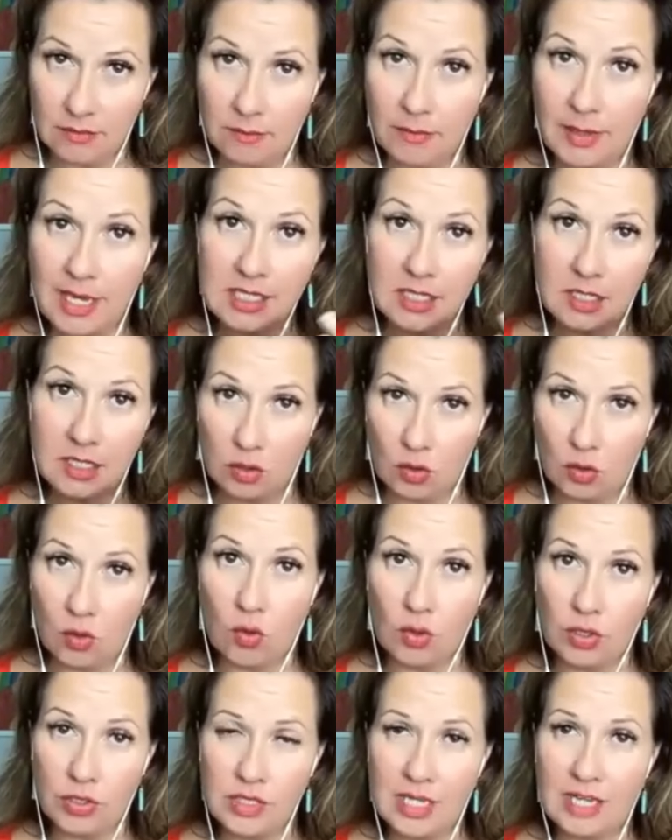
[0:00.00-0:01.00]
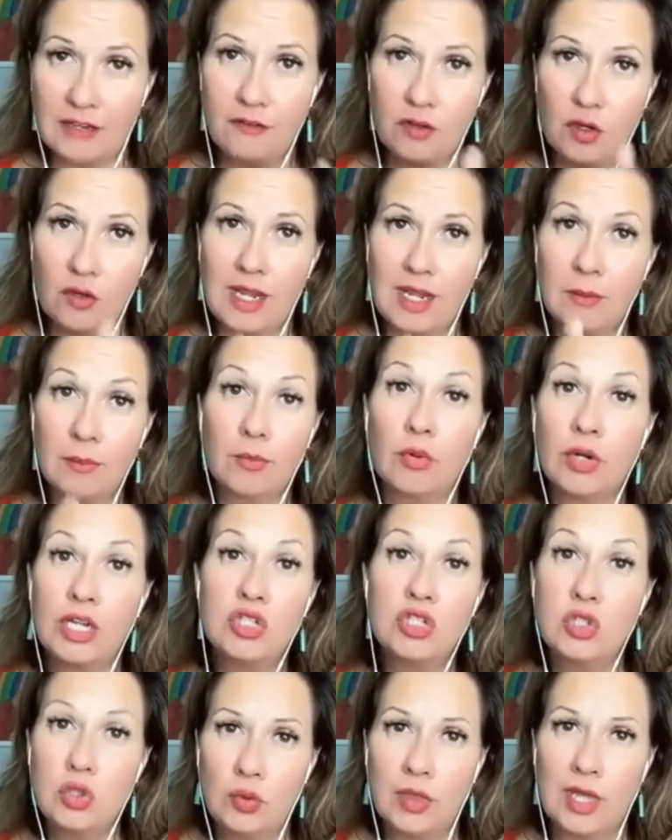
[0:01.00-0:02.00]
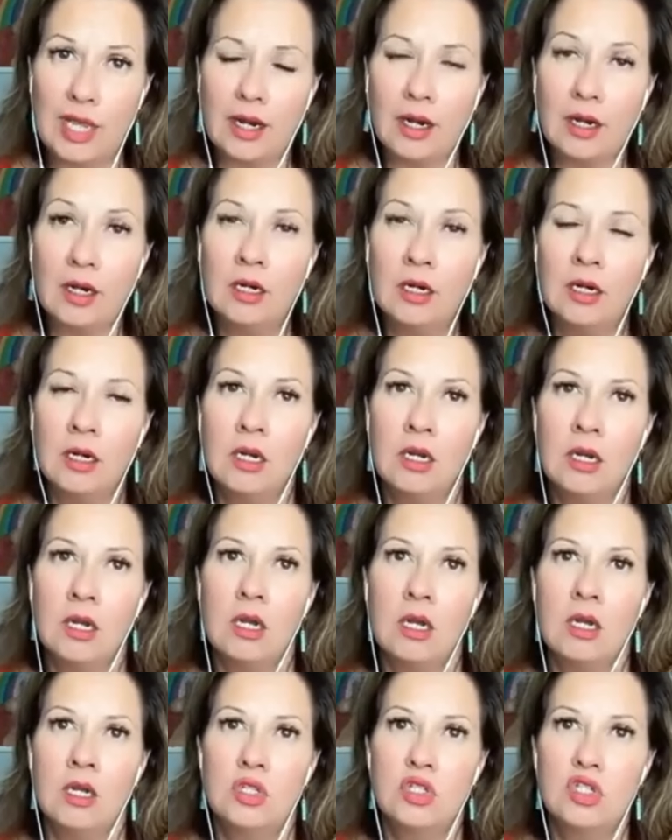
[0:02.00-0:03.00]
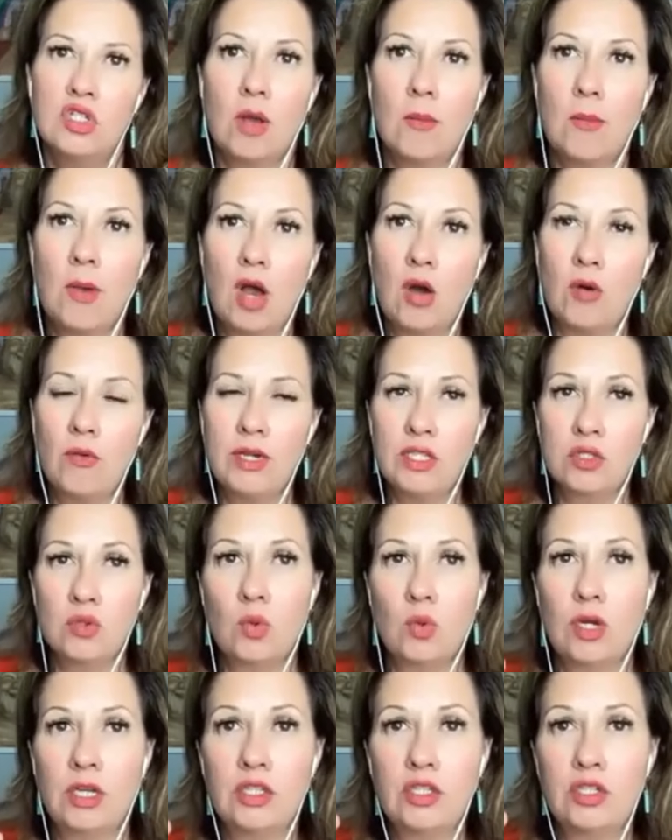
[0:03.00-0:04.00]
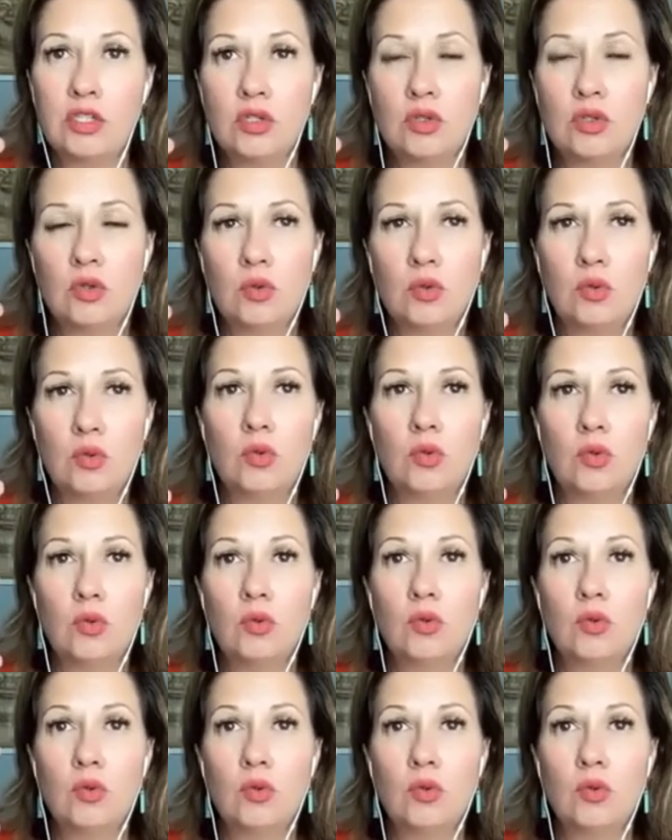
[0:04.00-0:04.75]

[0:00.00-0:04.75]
based on the course. I feel that it brings you there. So I'm always one to